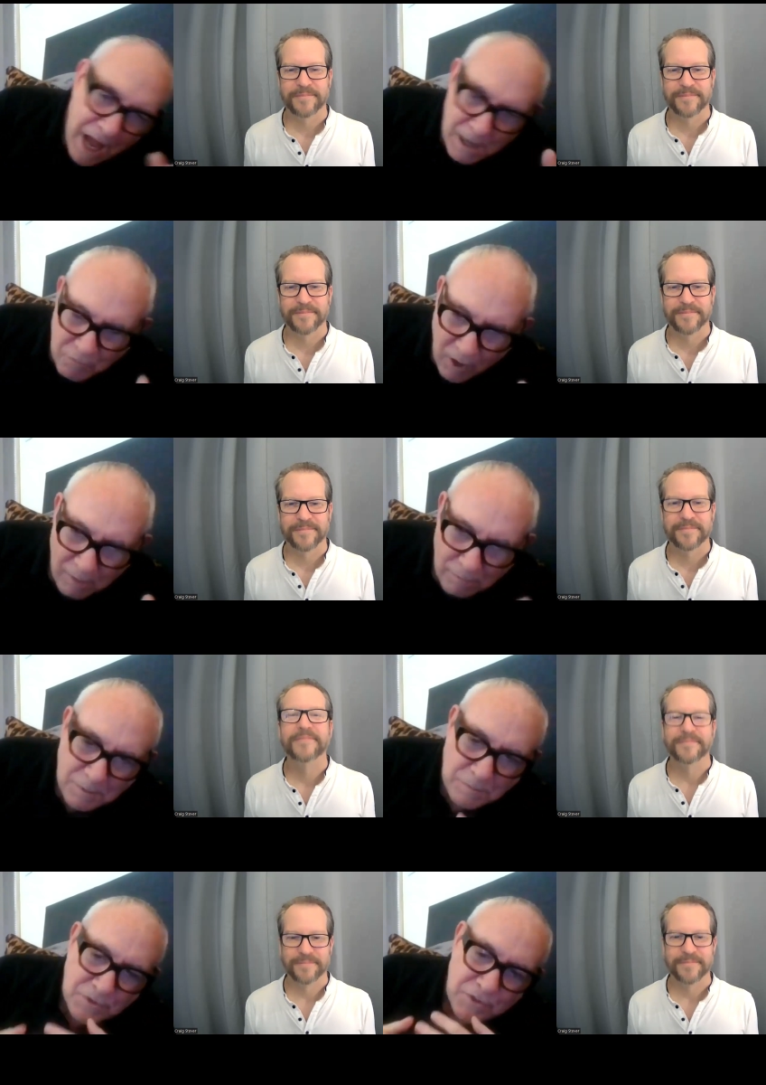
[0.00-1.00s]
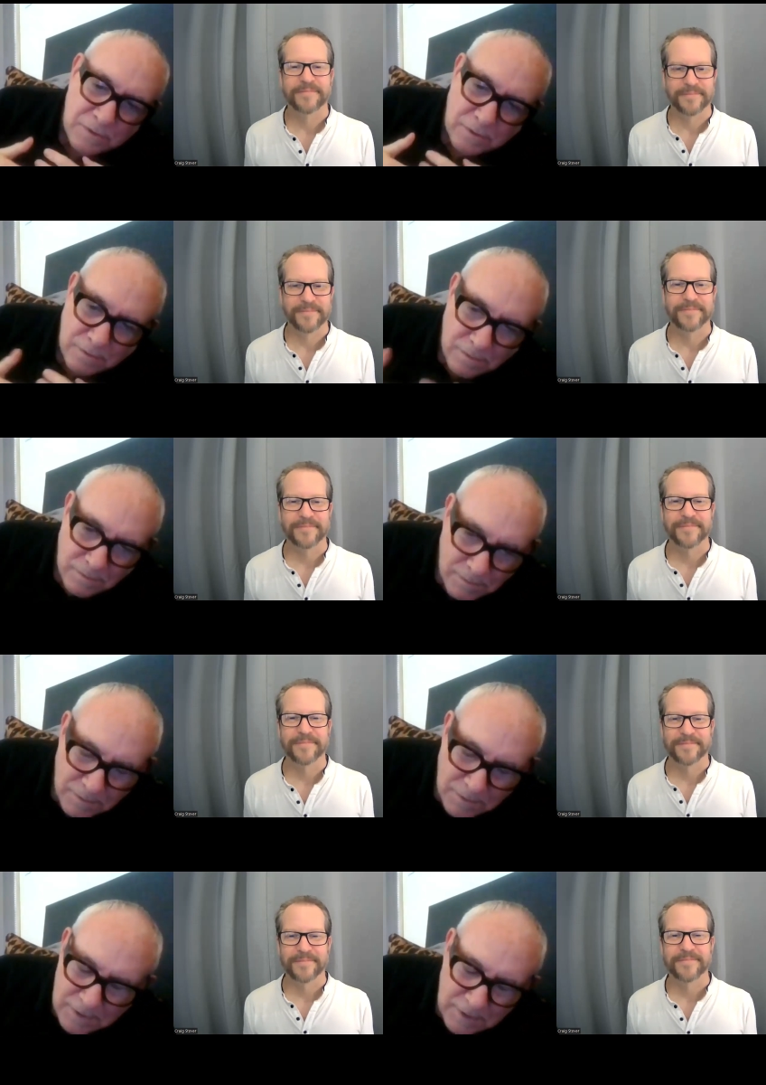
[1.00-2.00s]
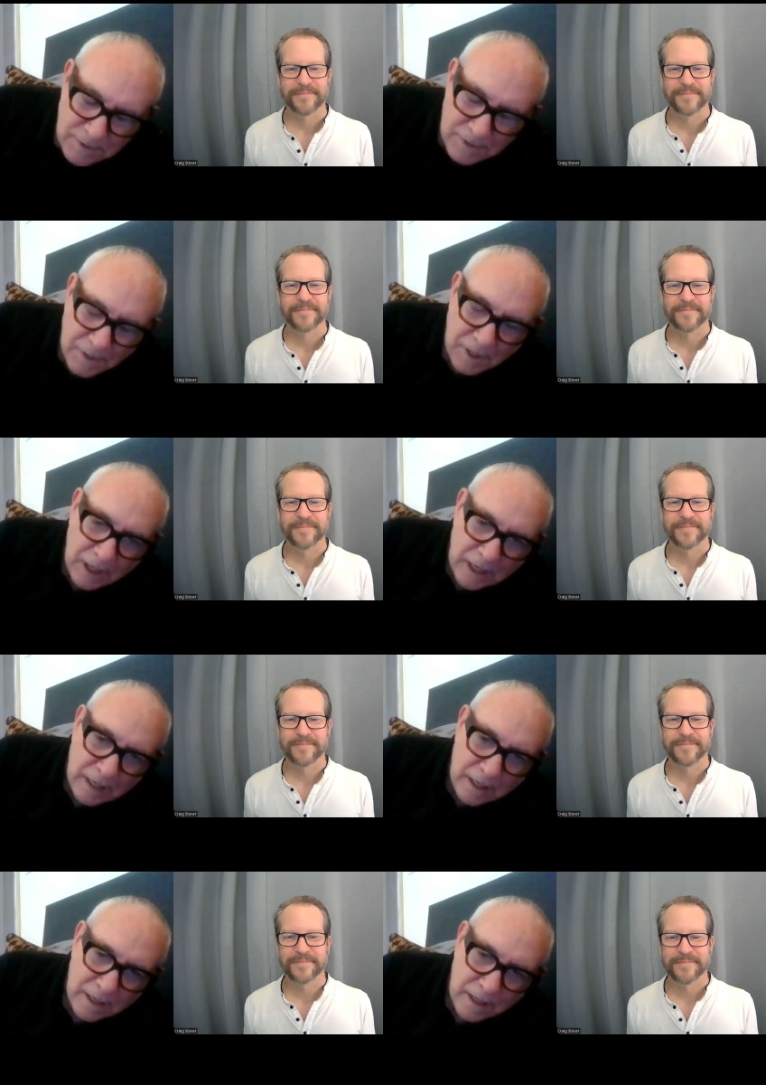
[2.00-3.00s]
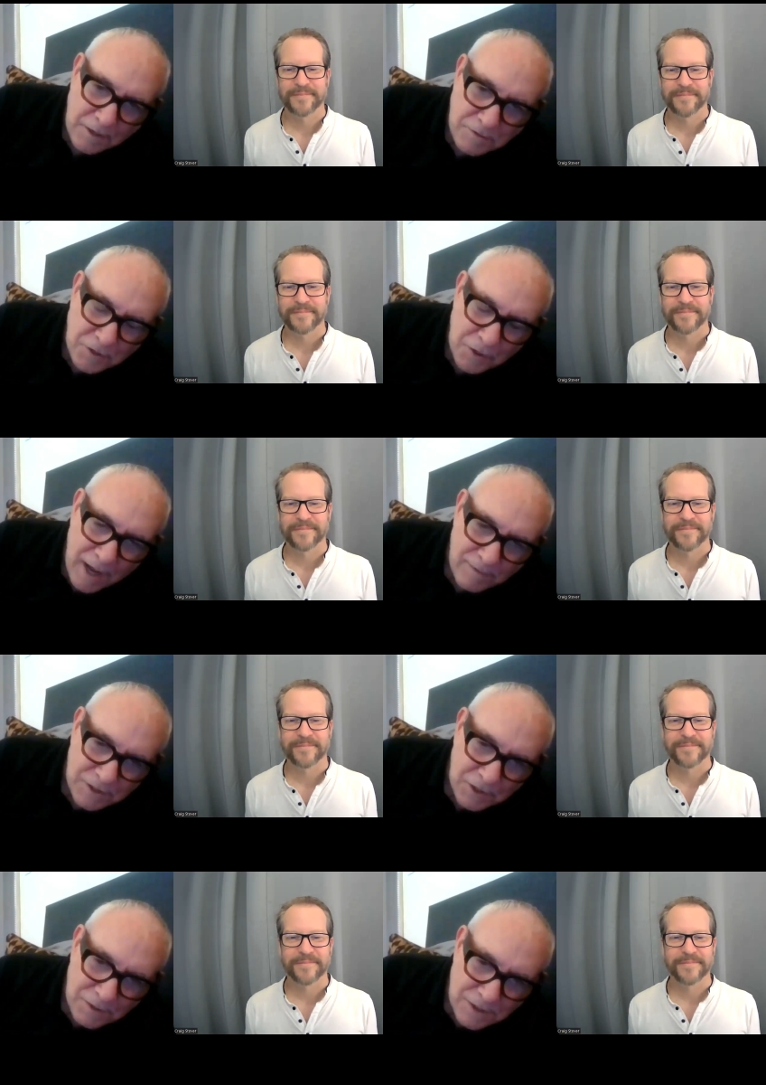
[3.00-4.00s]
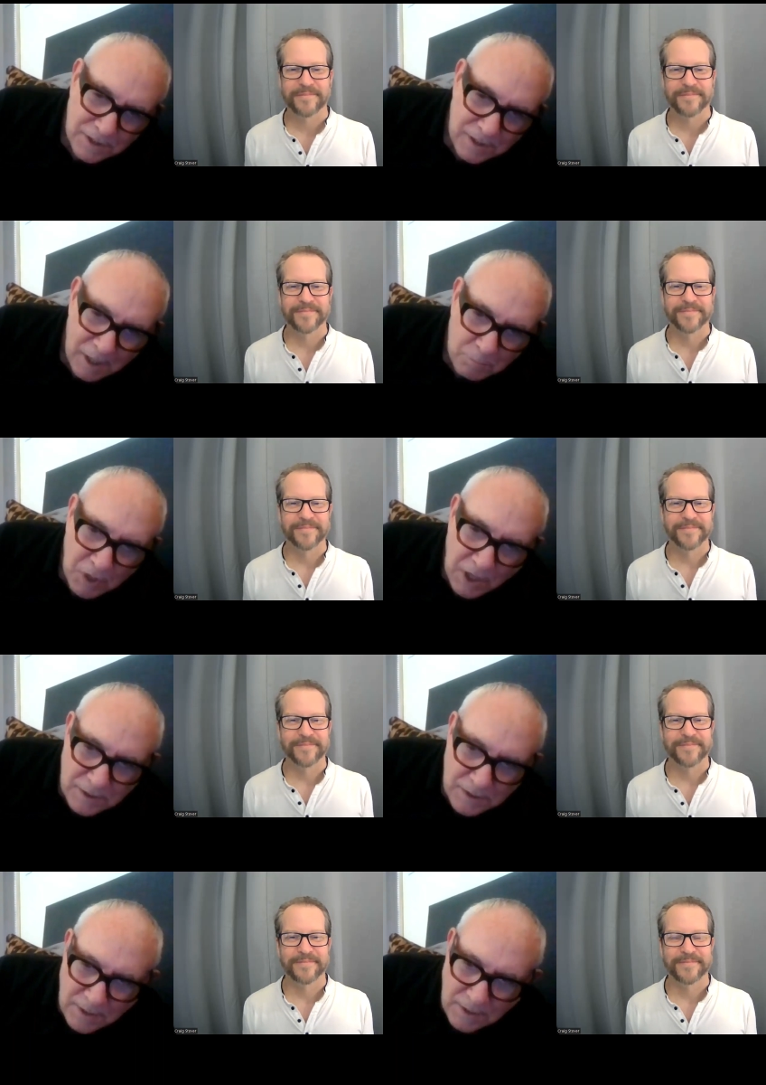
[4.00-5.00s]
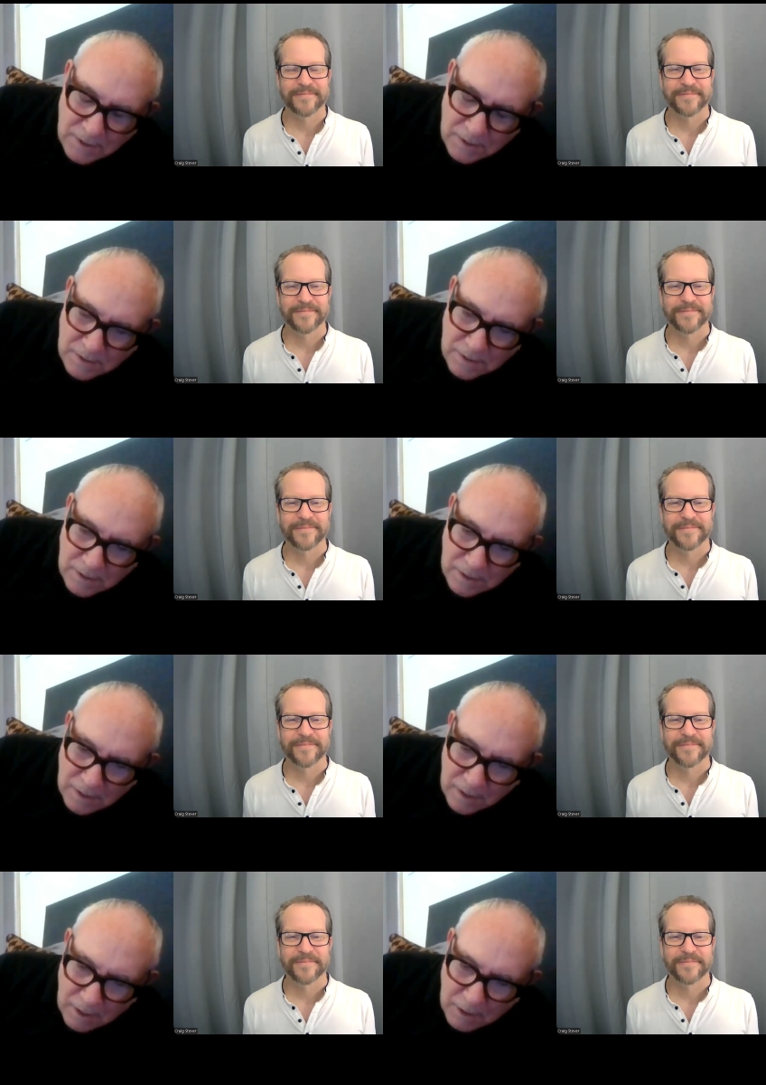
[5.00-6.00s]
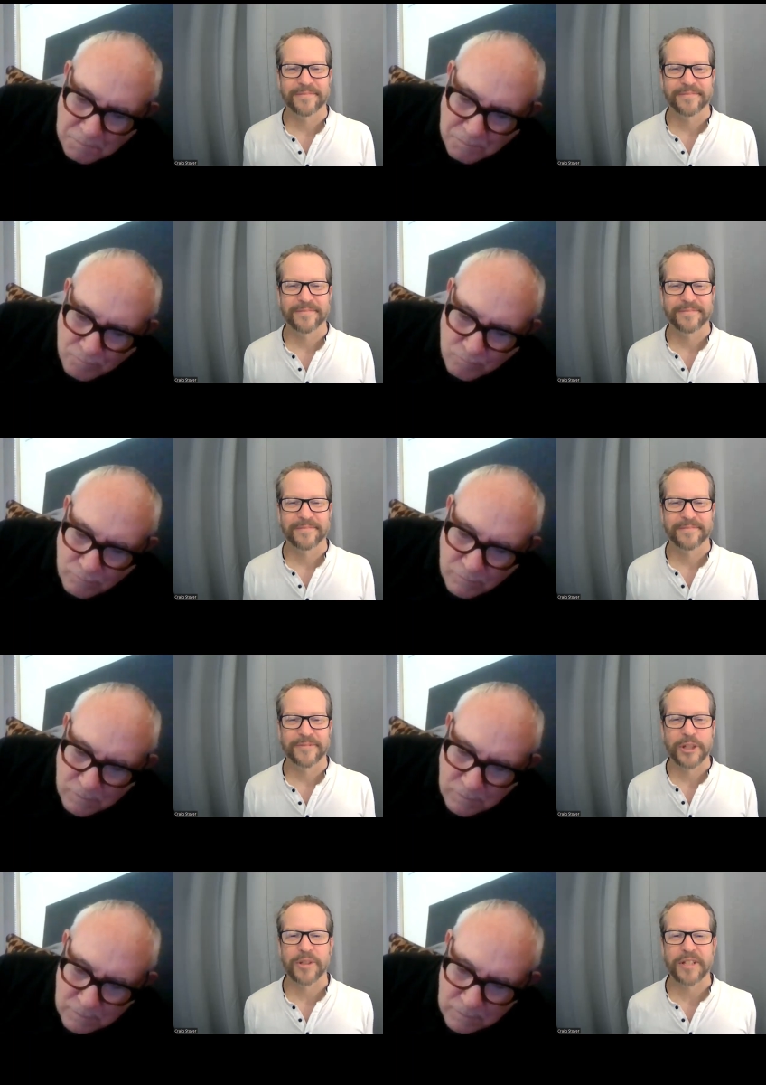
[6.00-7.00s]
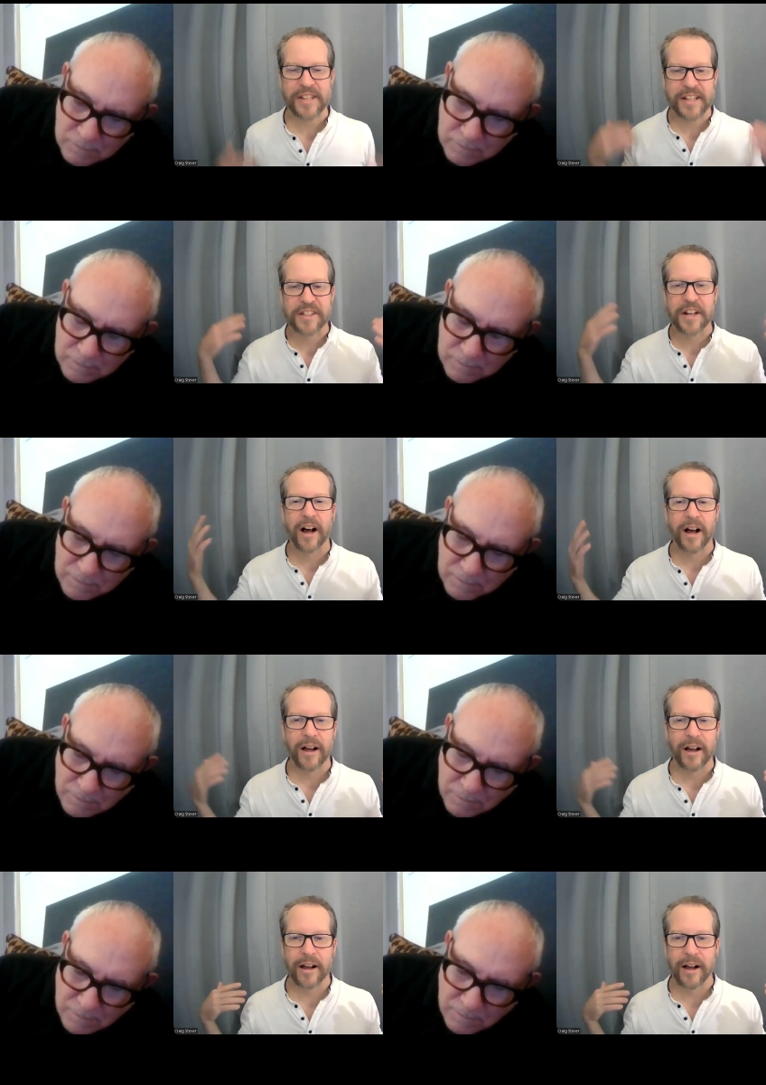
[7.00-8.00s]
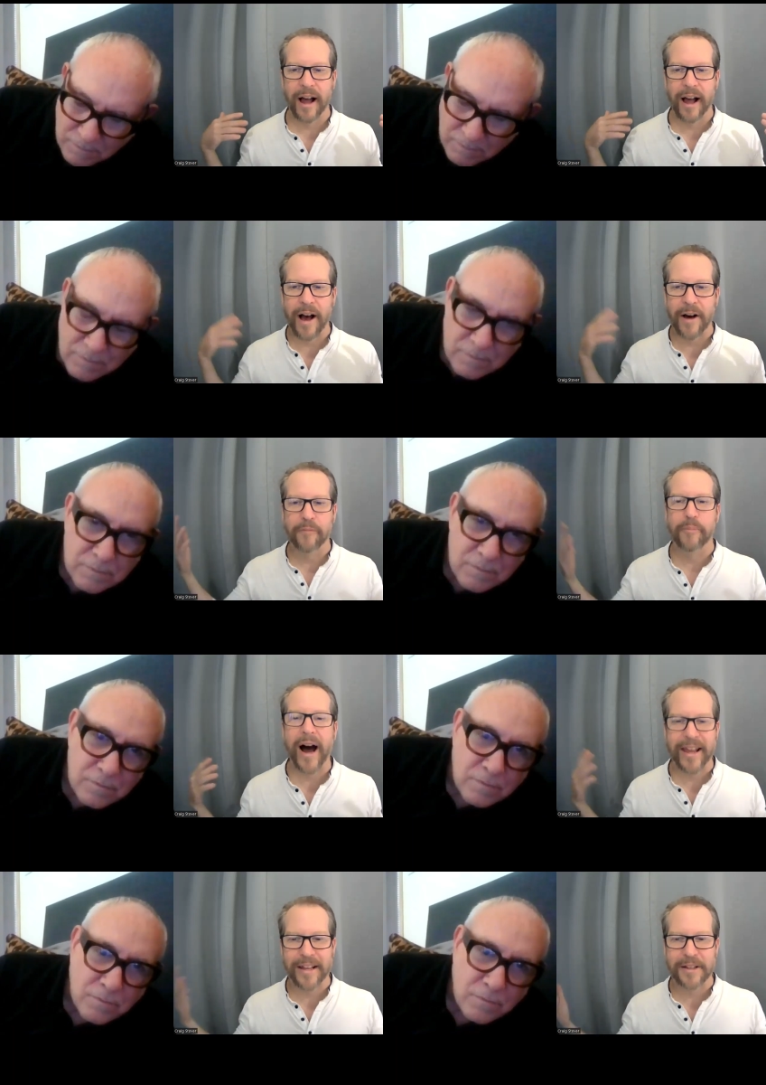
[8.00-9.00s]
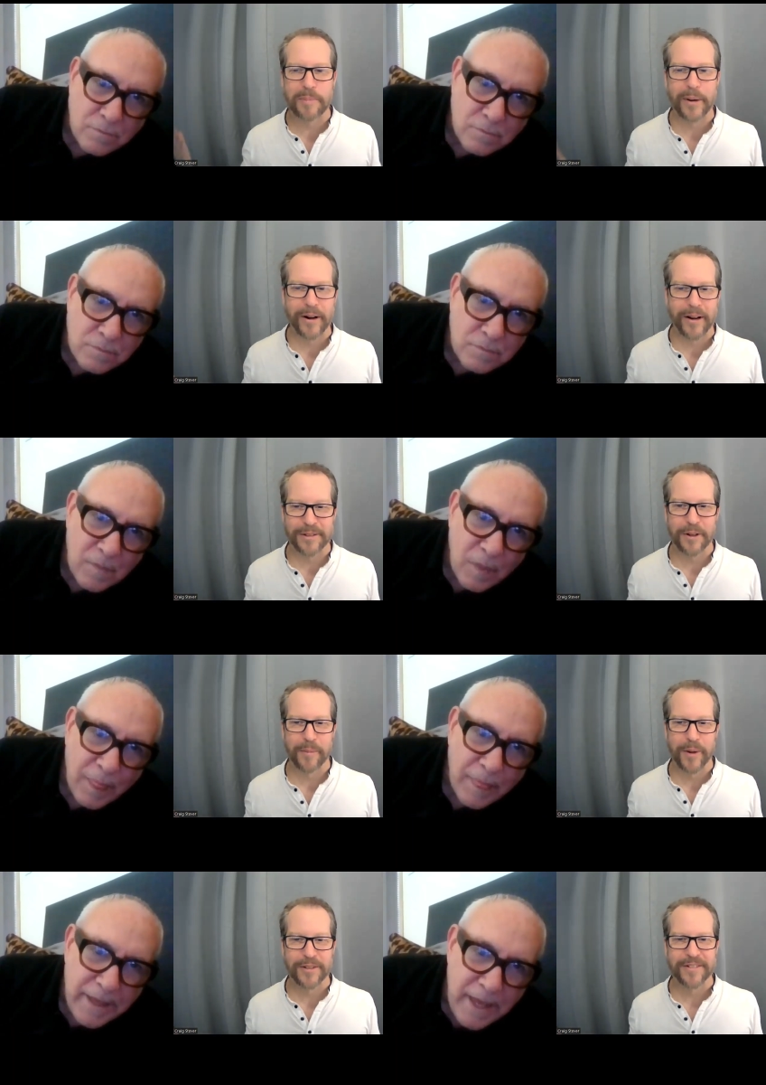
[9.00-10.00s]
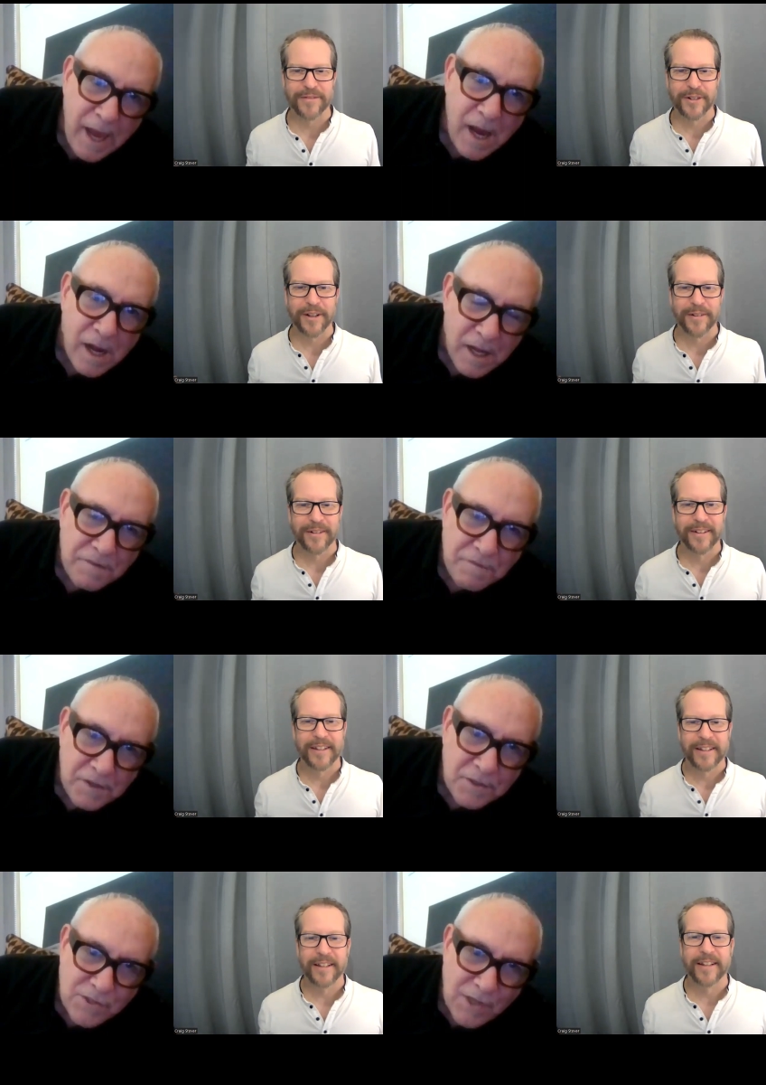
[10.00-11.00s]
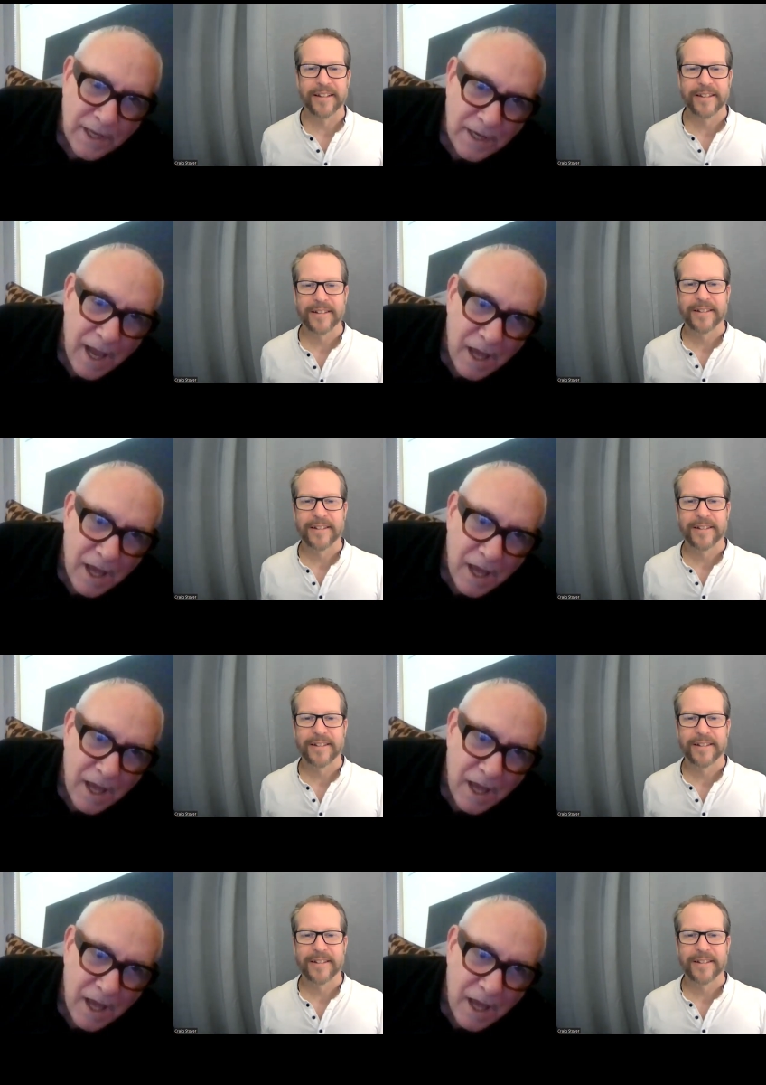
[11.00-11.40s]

Speaker 1: back problems, and I don't have to go into that. But
Speaker 2: so it sounds like it's an out-of-body experience almost.
Speaker 1: Yeah, it feels like an